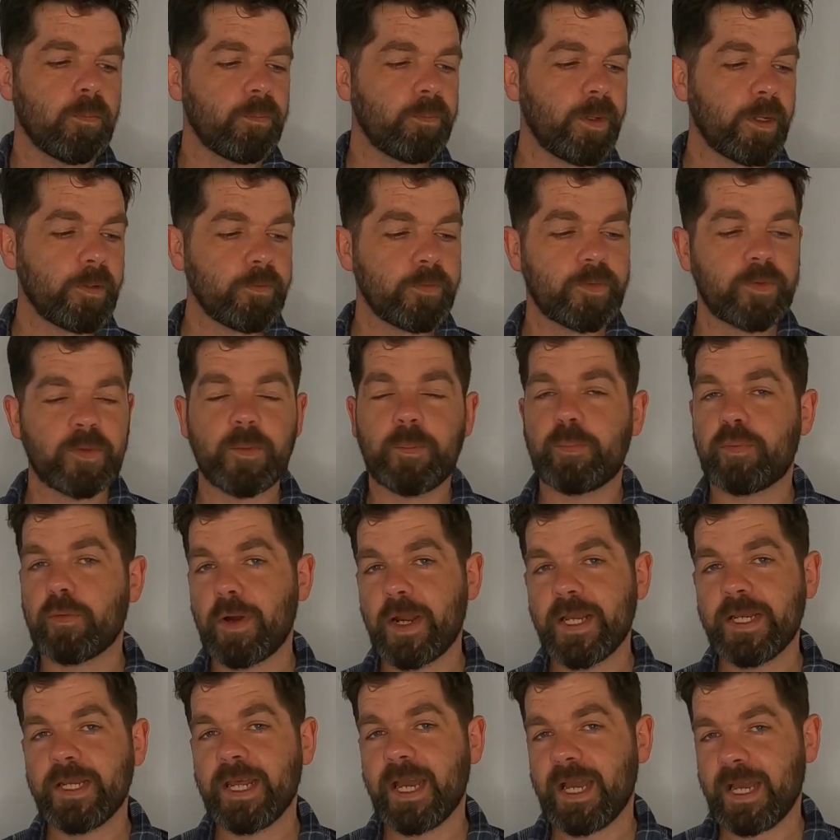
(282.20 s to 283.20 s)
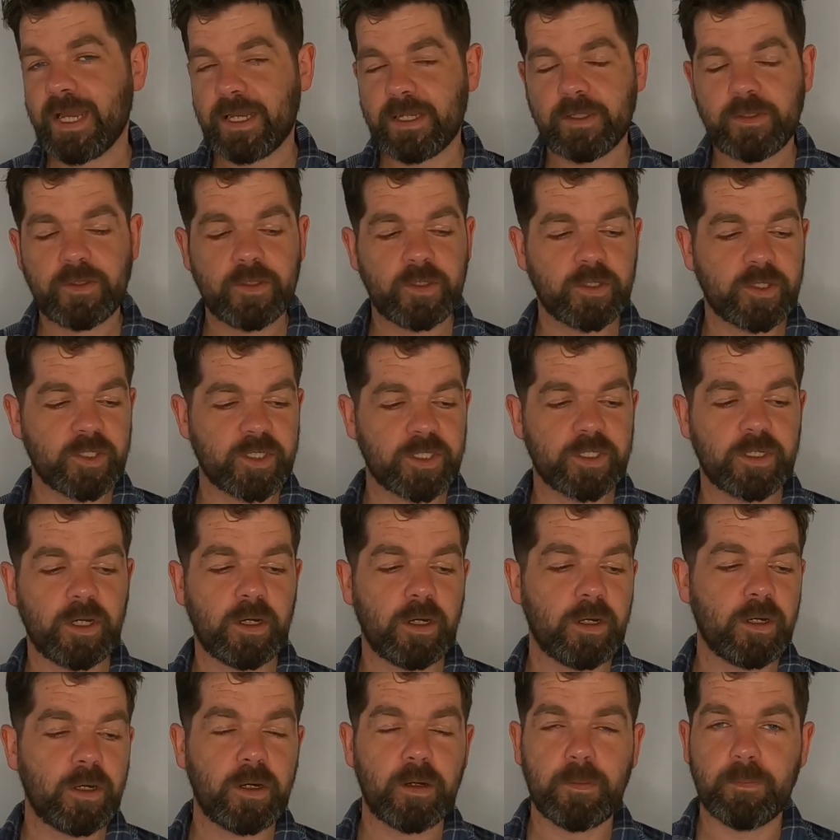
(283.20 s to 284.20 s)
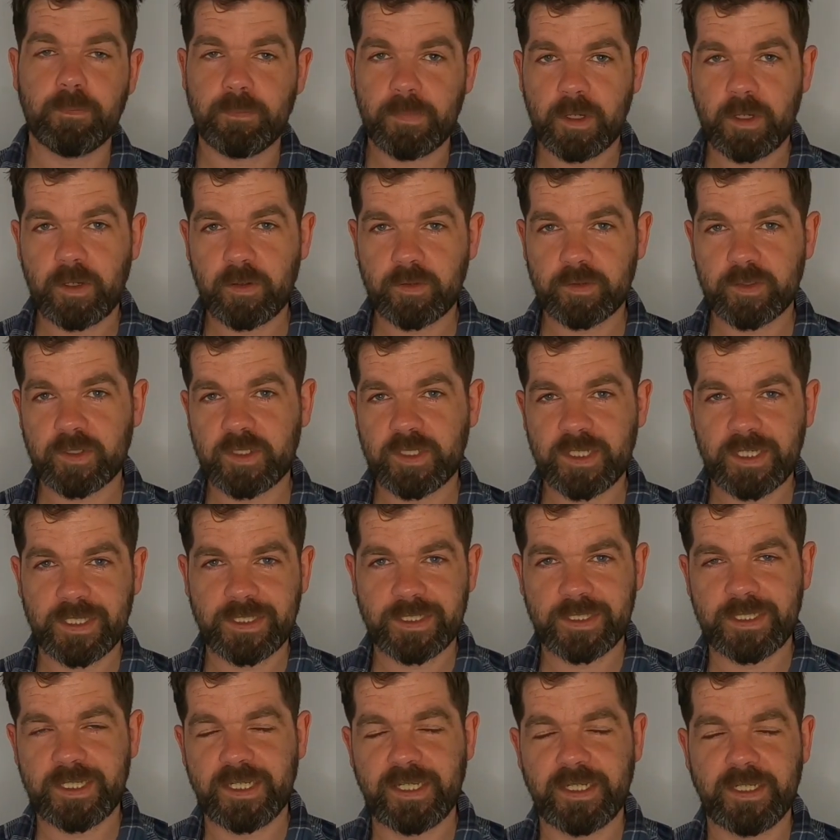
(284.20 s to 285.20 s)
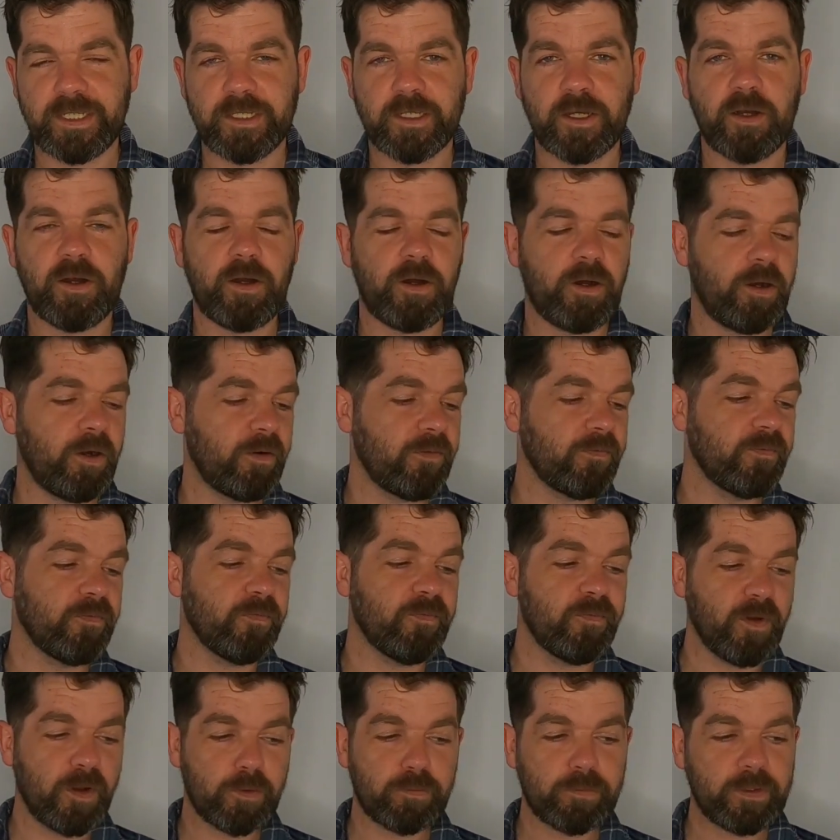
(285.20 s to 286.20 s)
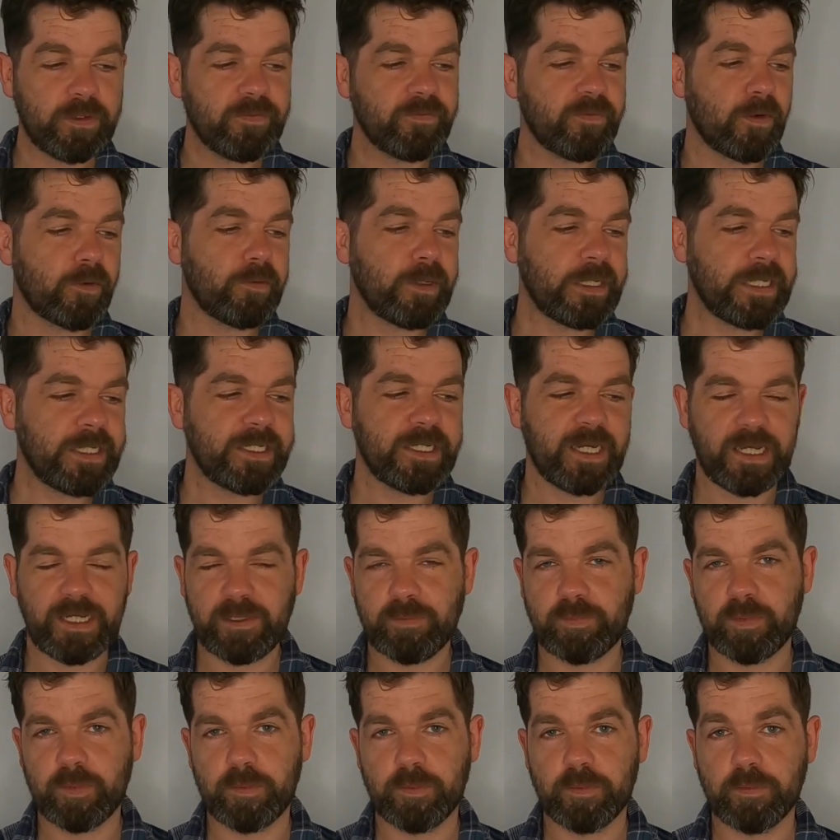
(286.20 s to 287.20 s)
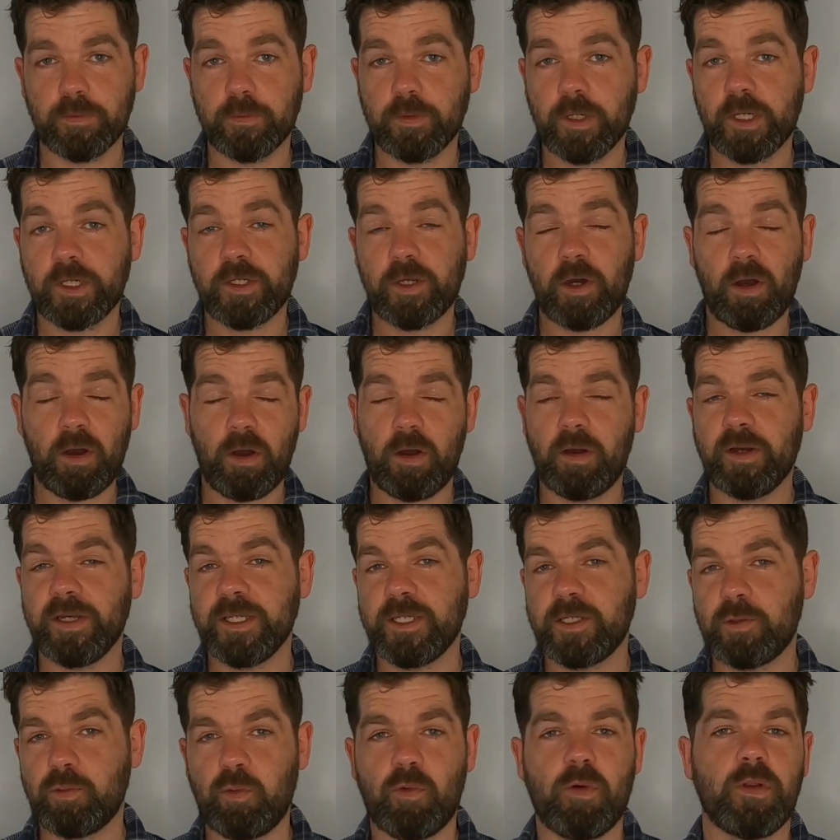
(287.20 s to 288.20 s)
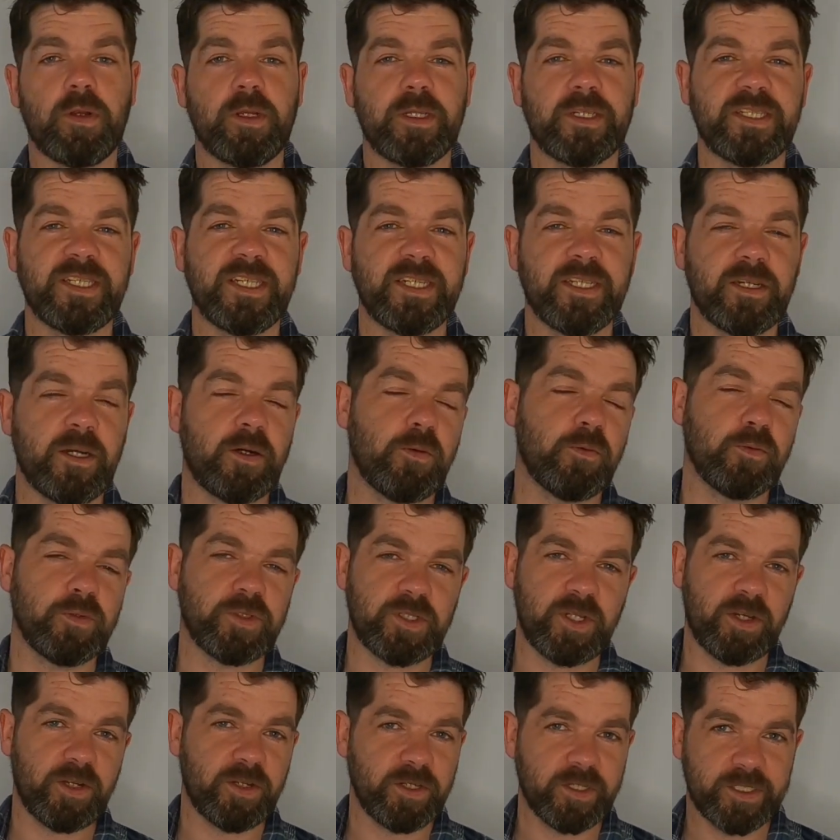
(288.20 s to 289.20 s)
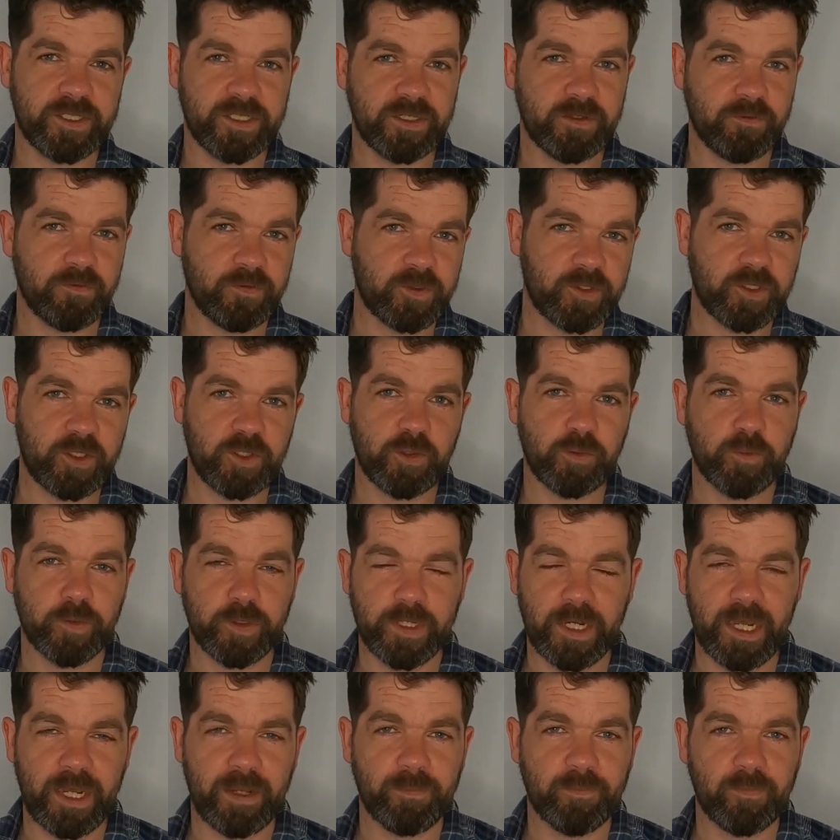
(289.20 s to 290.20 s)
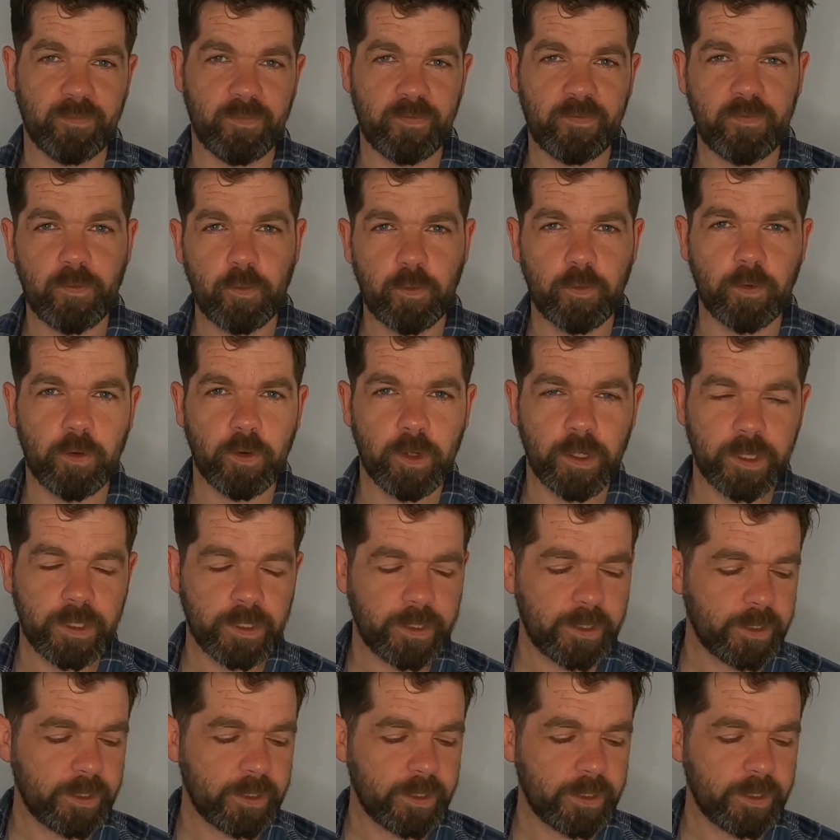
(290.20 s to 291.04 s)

Both the Bren and the Scar Mark 16 are very capable and high quality alternatives to an M4.